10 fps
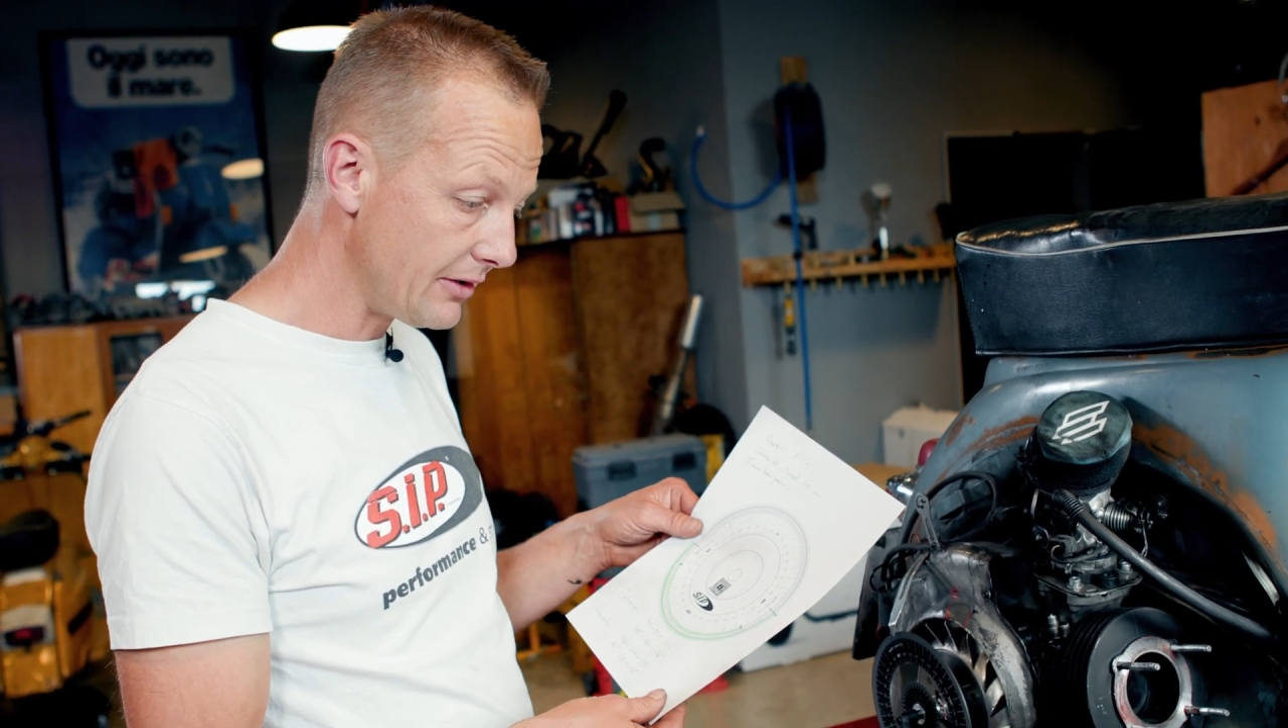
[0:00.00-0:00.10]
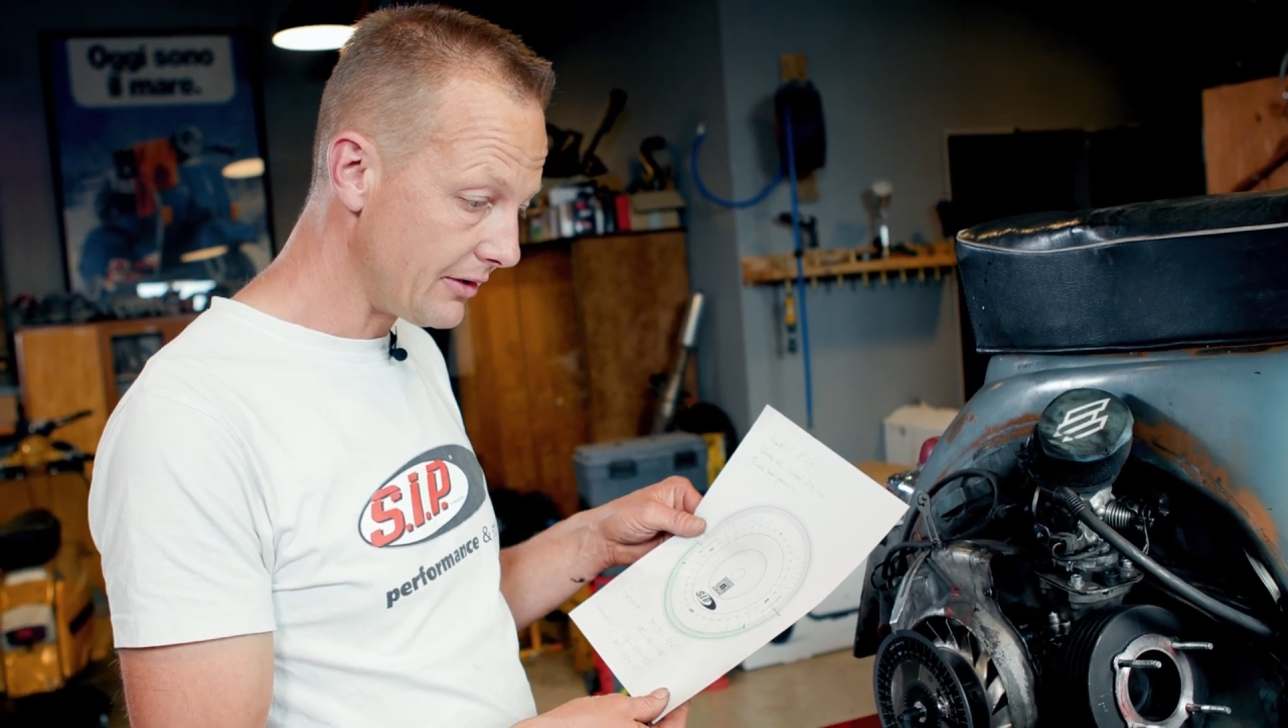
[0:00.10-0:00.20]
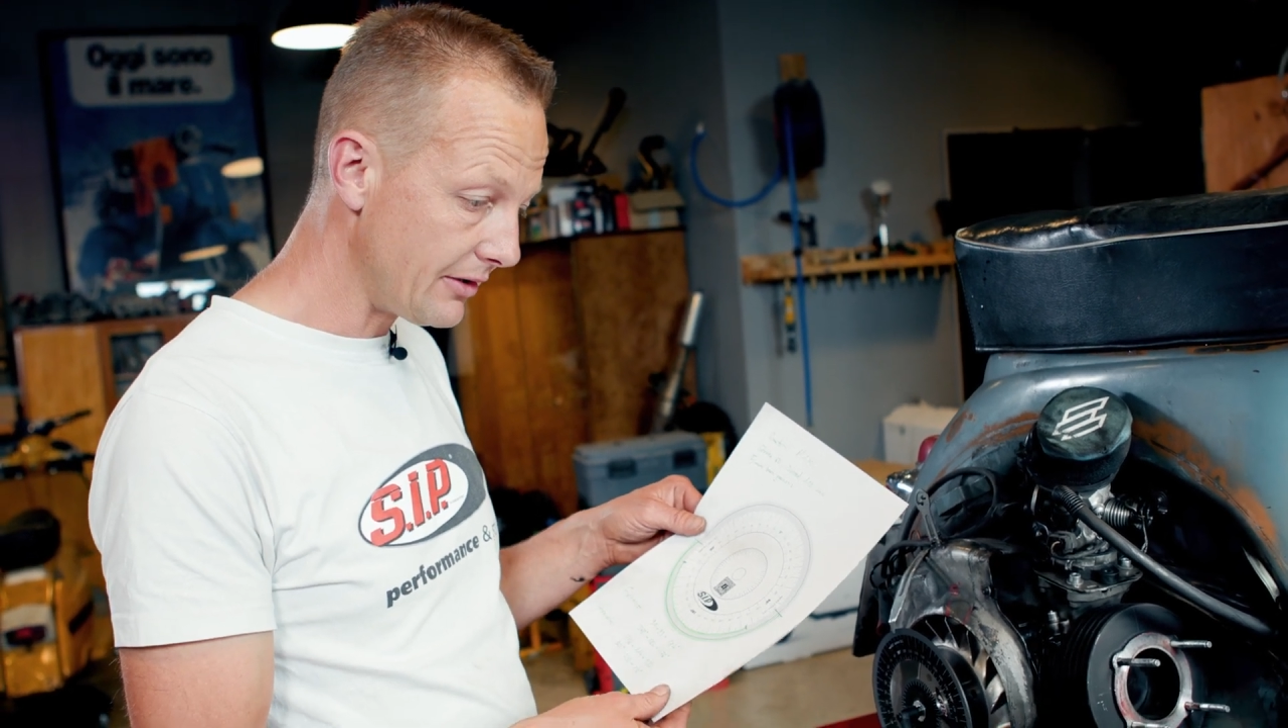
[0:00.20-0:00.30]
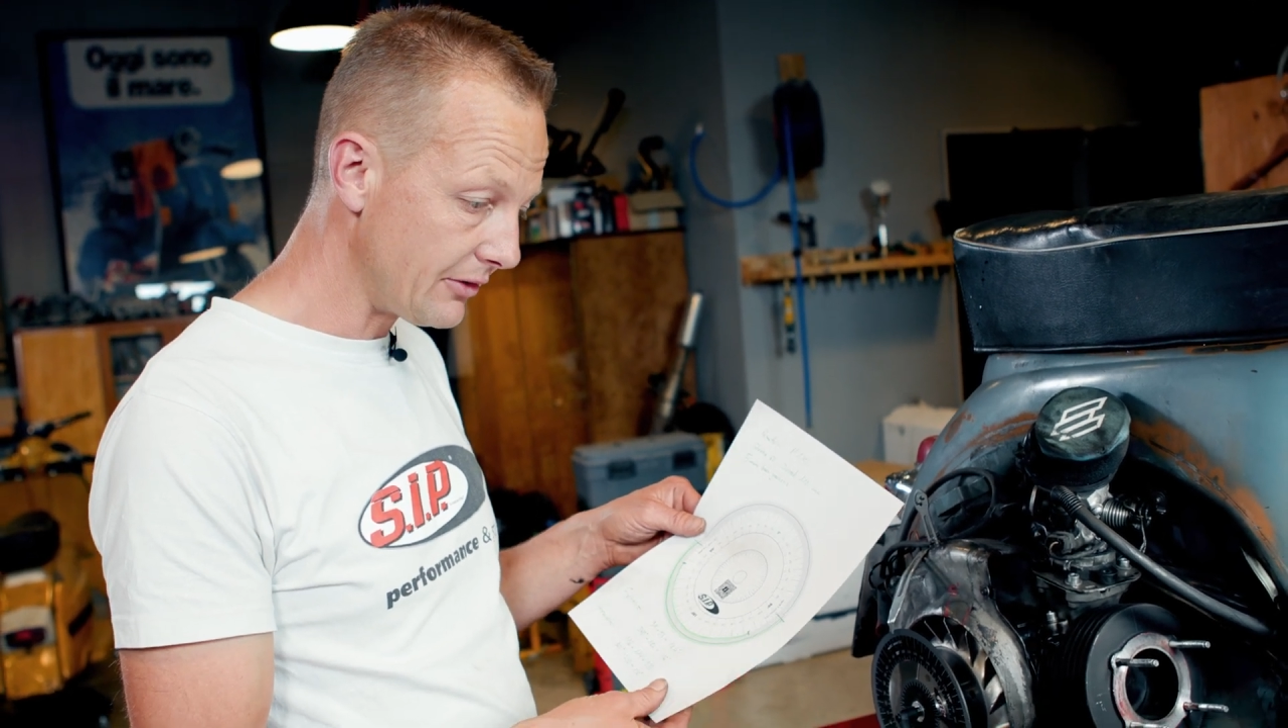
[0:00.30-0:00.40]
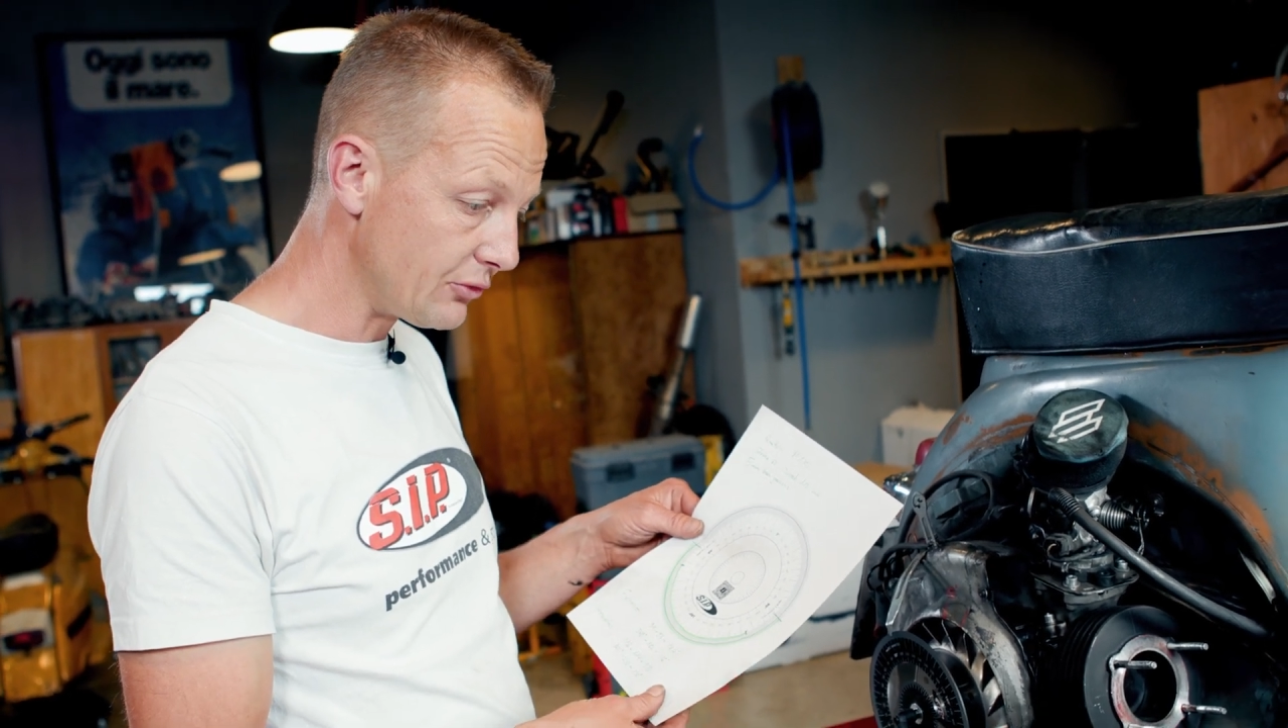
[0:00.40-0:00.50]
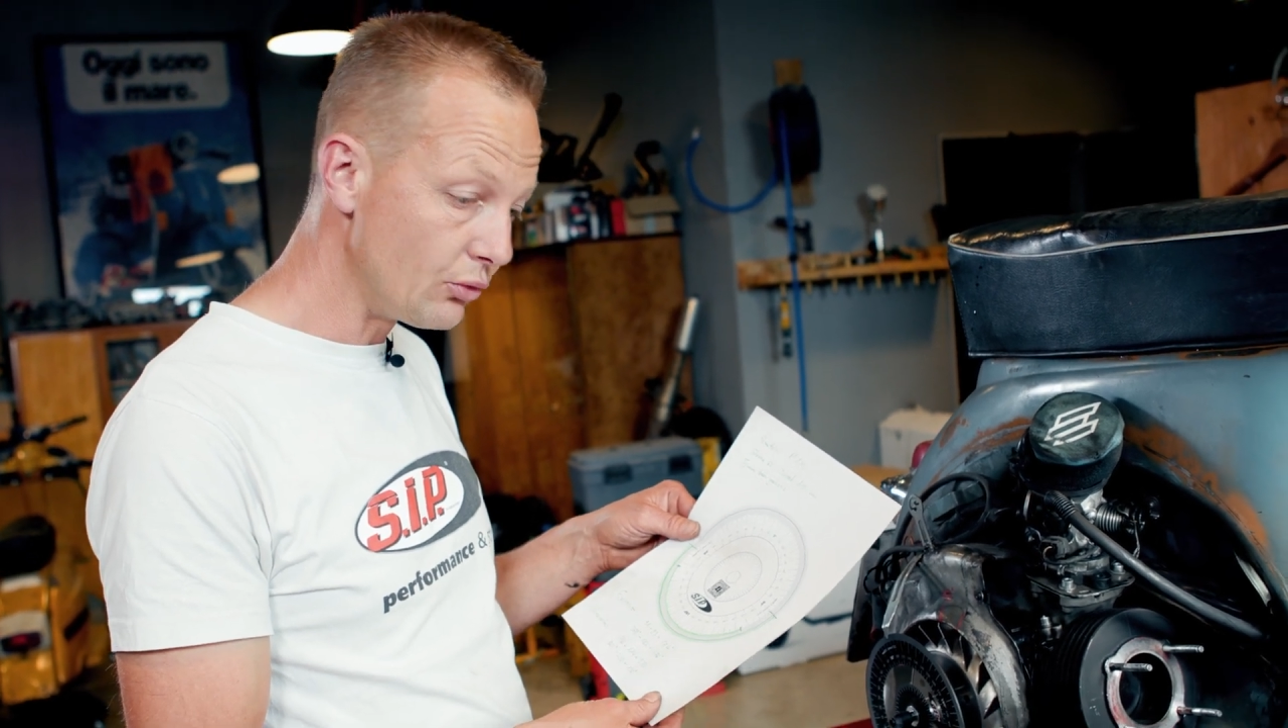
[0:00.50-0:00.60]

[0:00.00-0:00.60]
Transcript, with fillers: Uh,